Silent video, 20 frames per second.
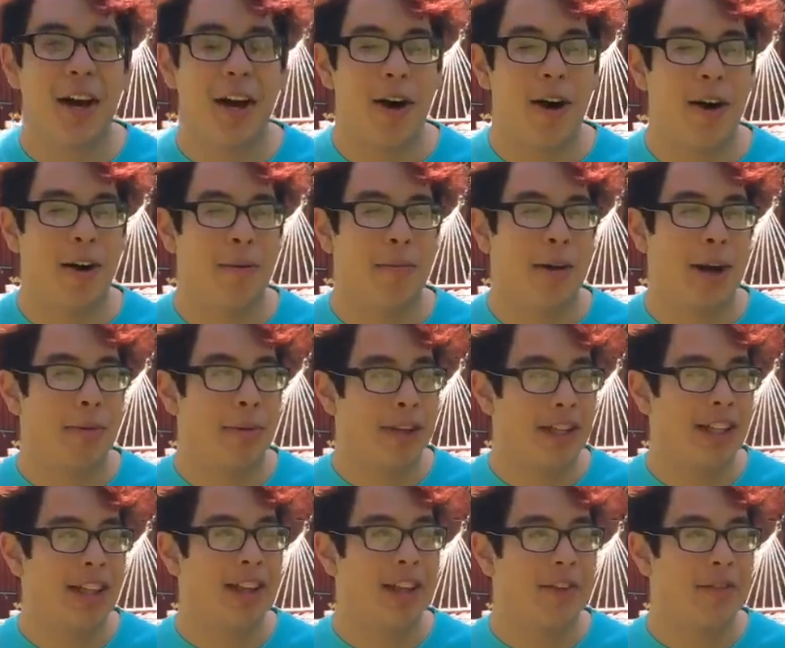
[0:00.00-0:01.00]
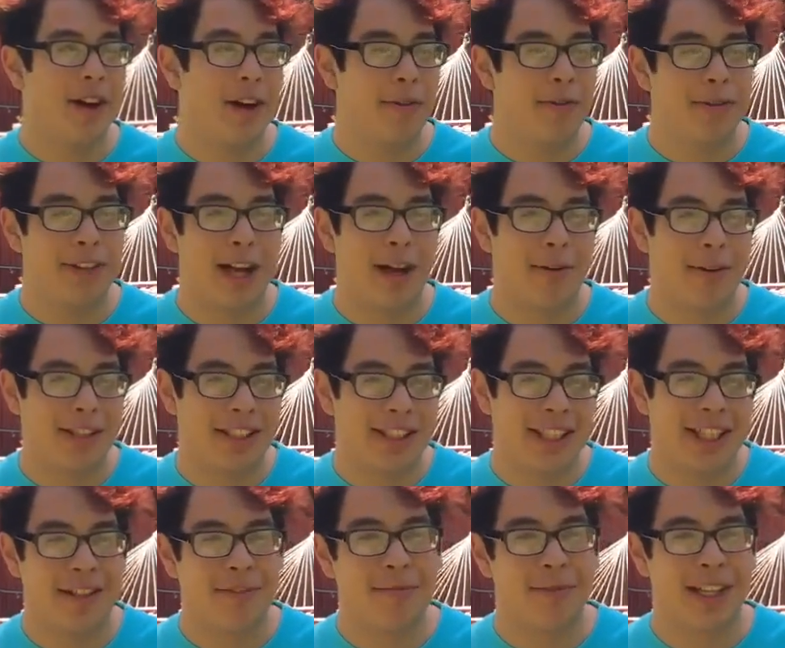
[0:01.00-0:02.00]
Um, I really love how flowers
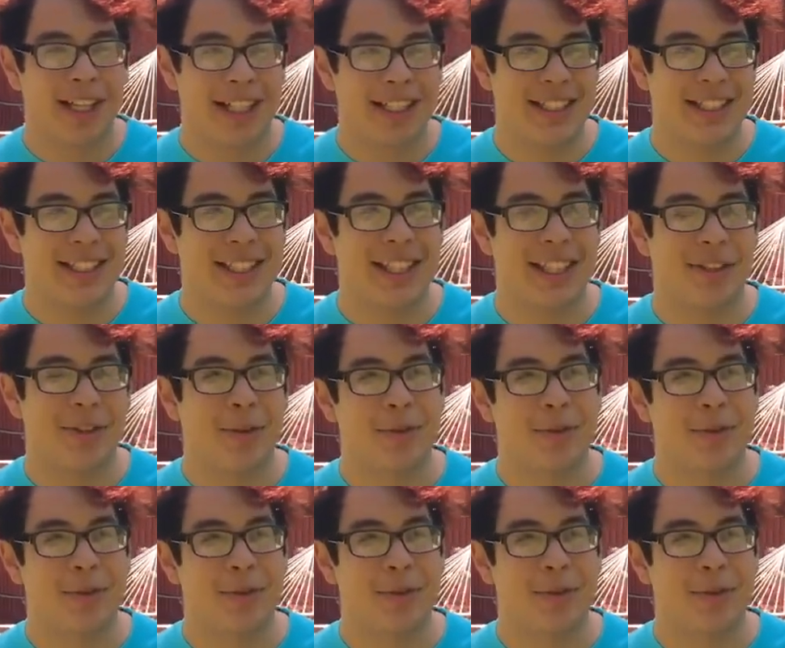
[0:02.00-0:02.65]
that I've planted like